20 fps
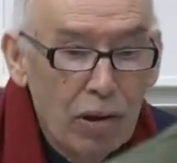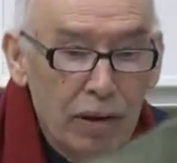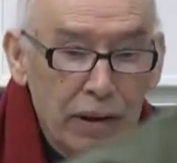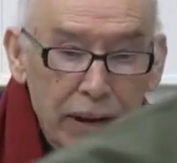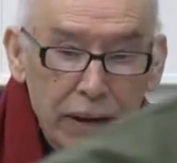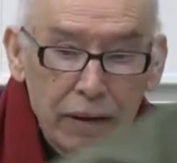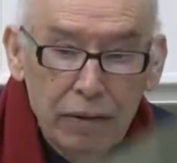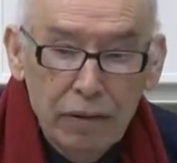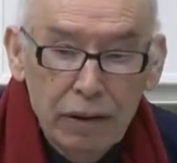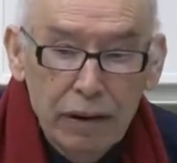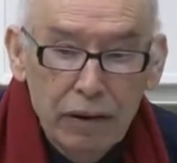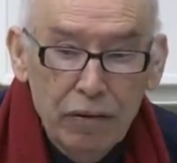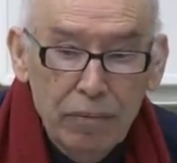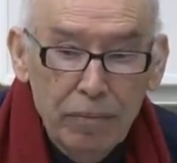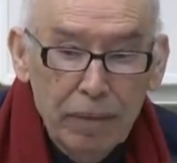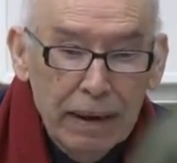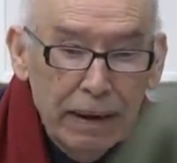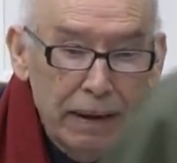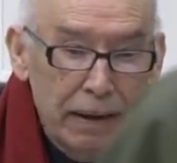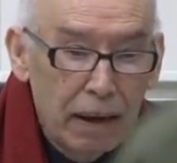called, you know, in the
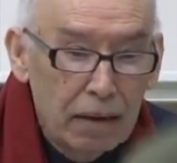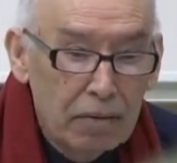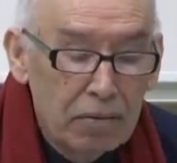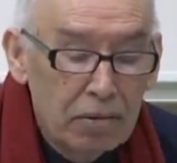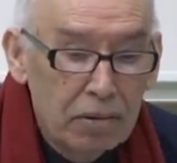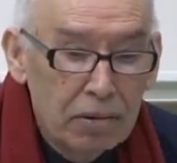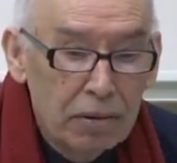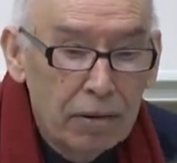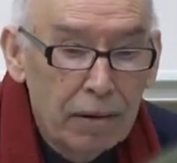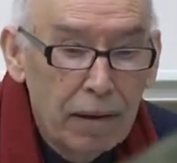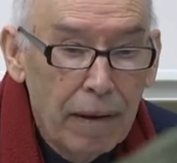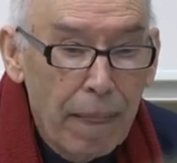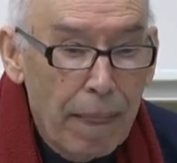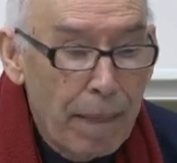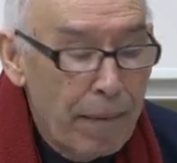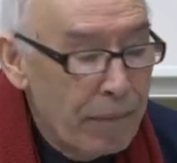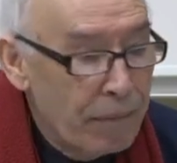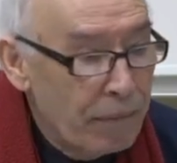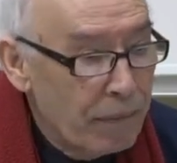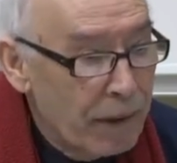media called
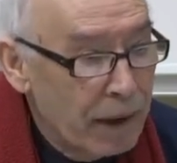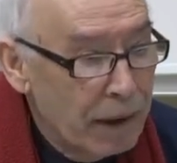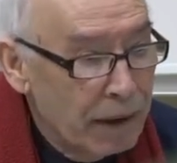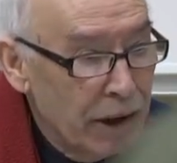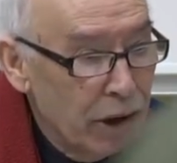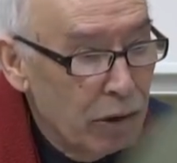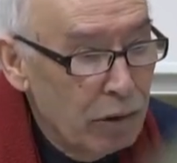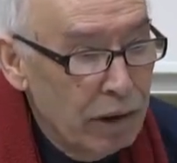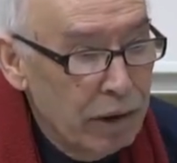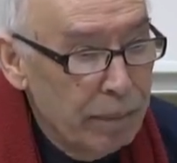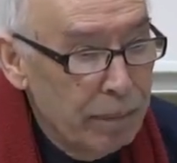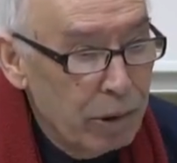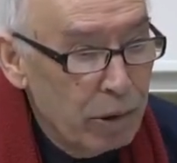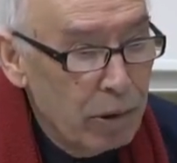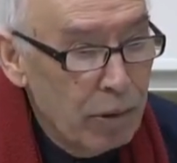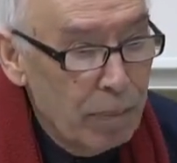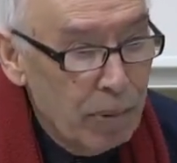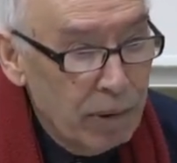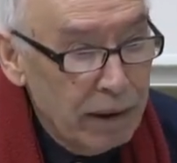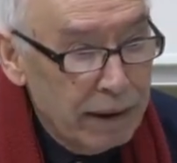
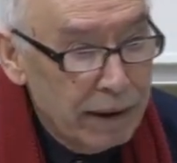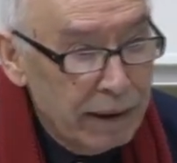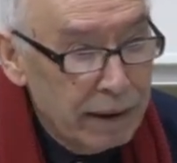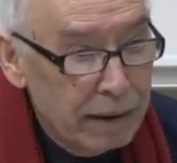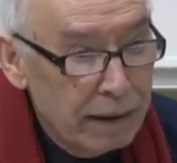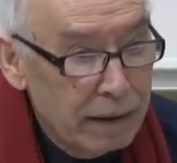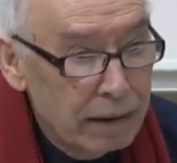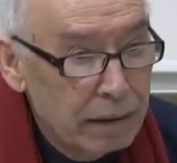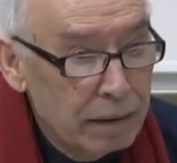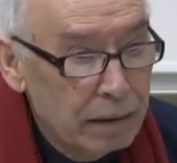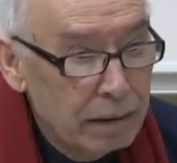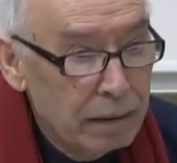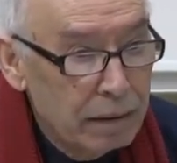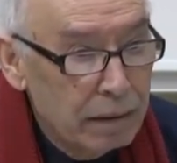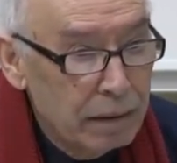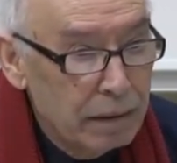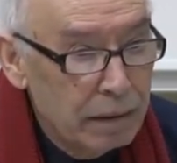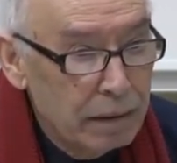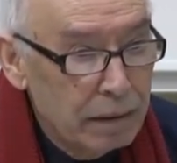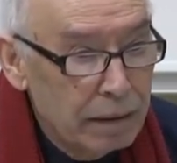neoliberal politics.
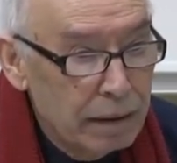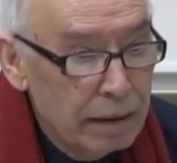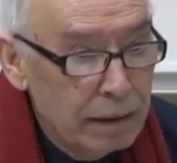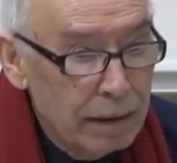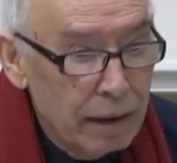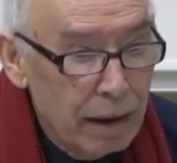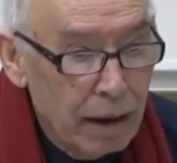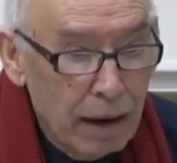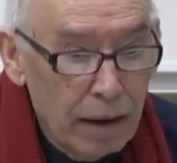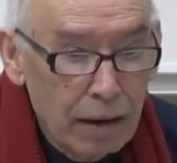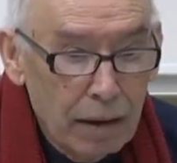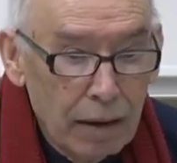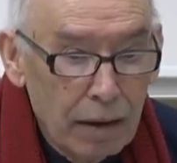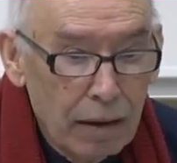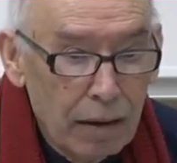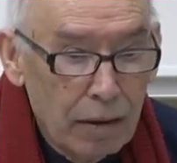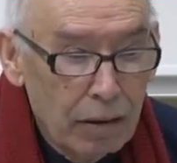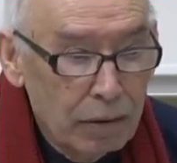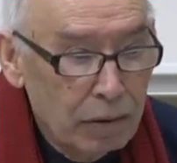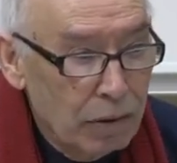
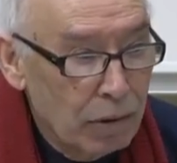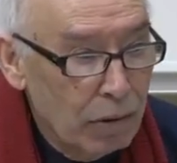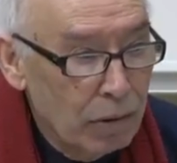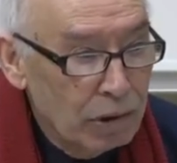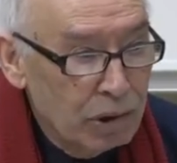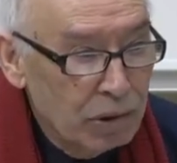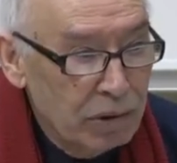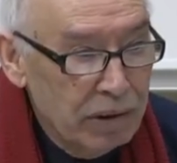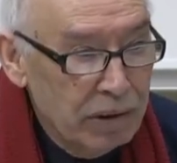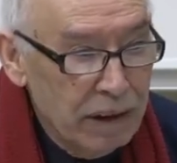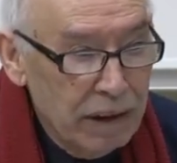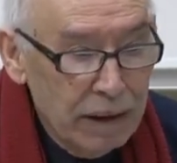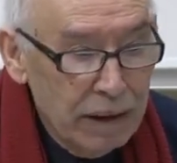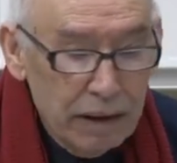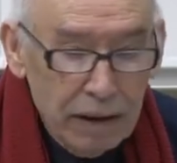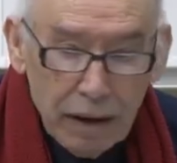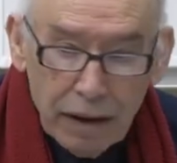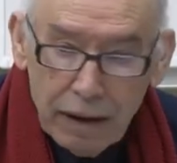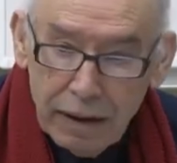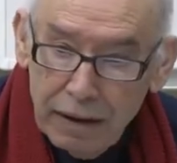And also,
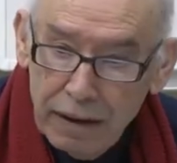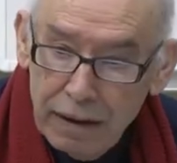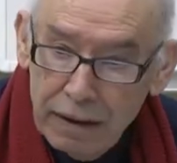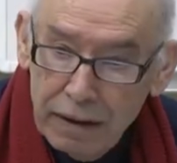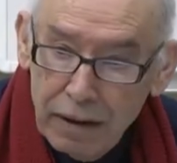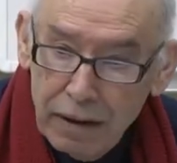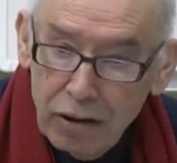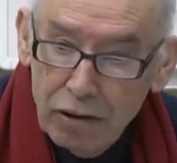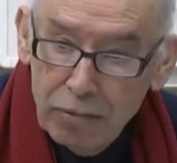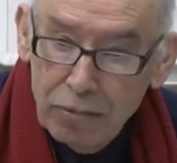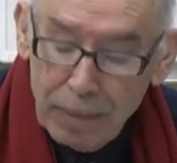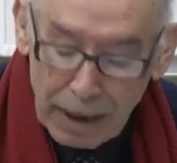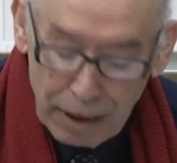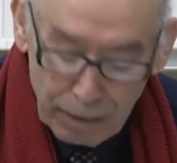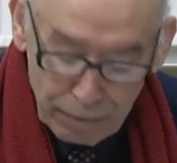it is known